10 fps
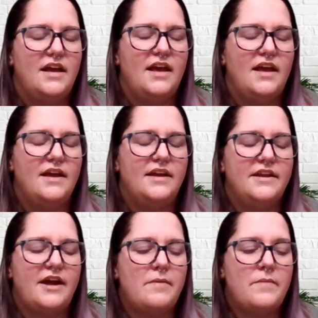
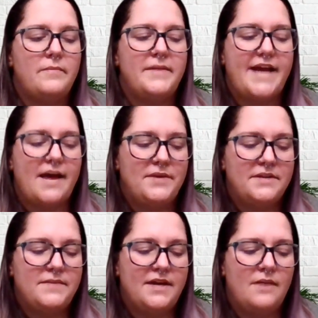and I remember my dad
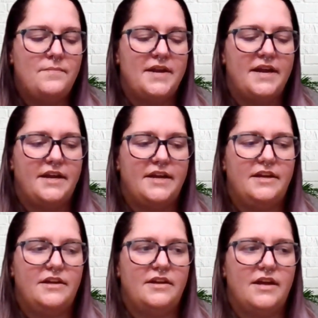picked me up,
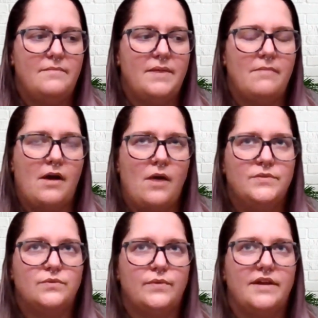and my mom
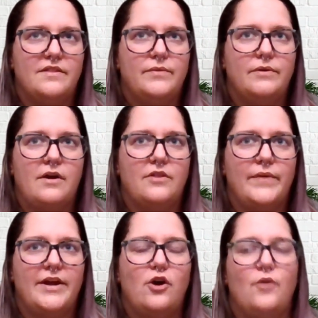was with, and we were on the
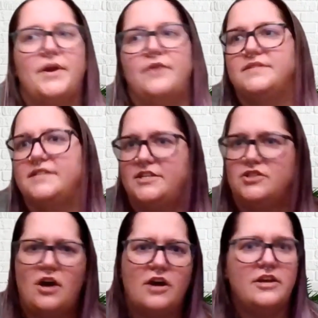way home, and I was like
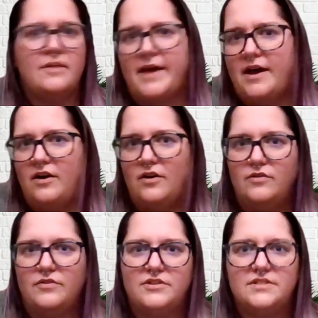talking
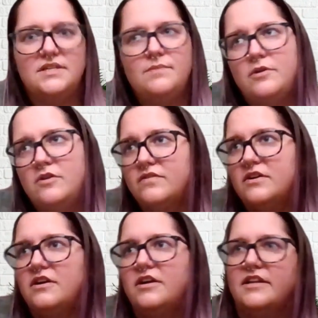about the
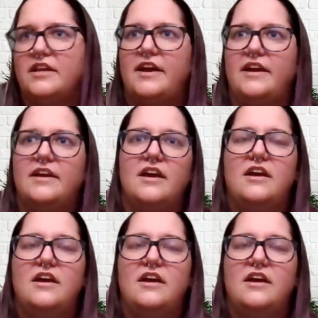sleepover and like,